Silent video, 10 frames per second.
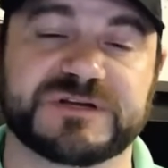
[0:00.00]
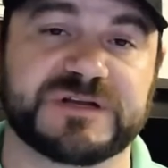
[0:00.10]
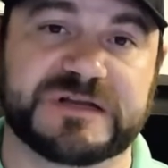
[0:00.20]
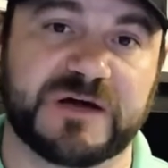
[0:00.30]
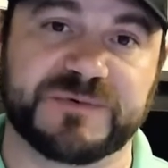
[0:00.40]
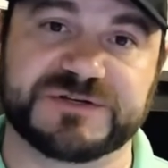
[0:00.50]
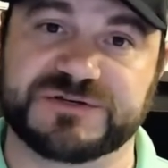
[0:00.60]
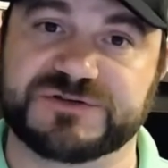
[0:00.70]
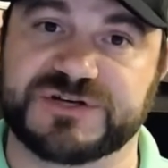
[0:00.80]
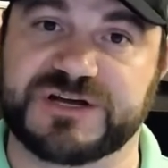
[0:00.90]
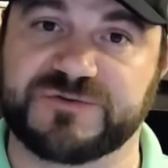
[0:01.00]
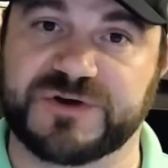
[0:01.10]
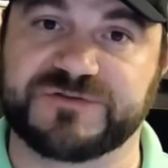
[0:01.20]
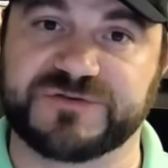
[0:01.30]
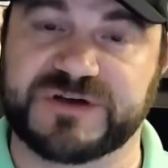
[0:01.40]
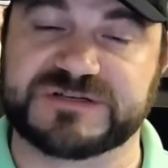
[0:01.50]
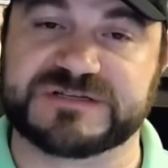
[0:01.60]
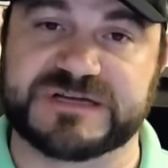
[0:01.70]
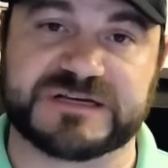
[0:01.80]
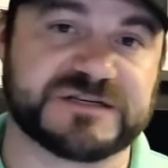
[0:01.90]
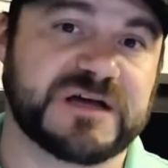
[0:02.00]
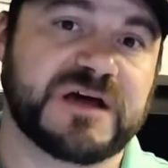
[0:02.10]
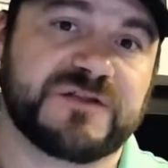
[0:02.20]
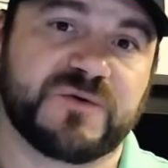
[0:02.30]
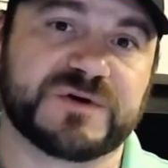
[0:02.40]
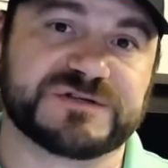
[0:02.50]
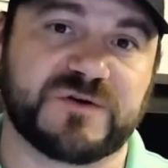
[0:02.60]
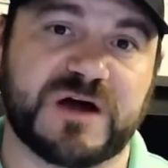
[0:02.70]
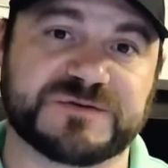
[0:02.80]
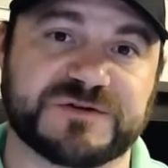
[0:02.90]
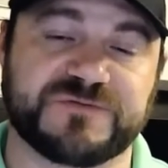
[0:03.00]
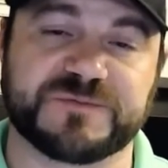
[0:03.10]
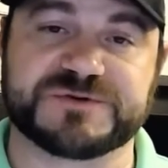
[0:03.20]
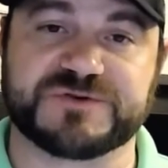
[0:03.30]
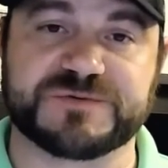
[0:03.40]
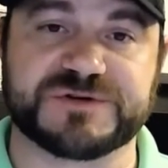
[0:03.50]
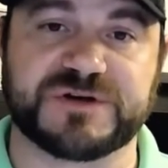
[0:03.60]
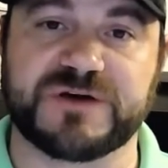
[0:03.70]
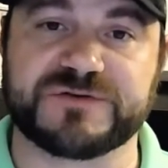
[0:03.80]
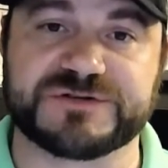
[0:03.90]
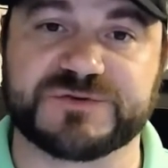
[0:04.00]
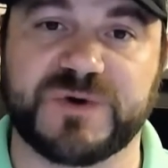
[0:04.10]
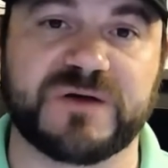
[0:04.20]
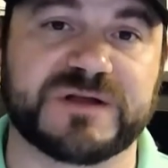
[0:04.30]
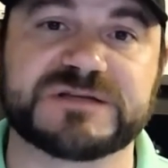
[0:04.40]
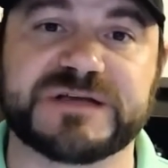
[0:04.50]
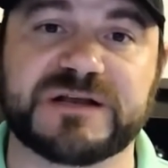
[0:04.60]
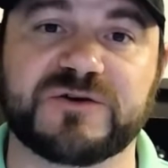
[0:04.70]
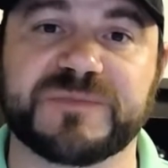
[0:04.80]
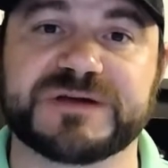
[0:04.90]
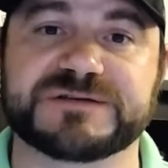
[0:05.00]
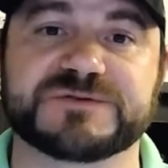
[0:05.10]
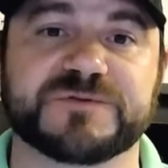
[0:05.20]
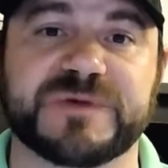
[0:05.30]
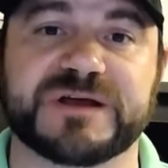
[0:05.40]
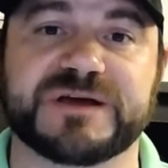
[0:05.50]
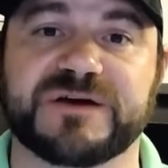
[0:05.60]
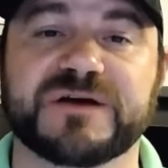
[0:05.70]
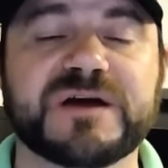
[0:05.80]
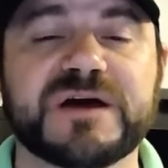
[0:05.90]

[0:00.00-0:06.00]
And up until January of 2006, there was no option for prescription coverage as well on a standalone basis with Medicare.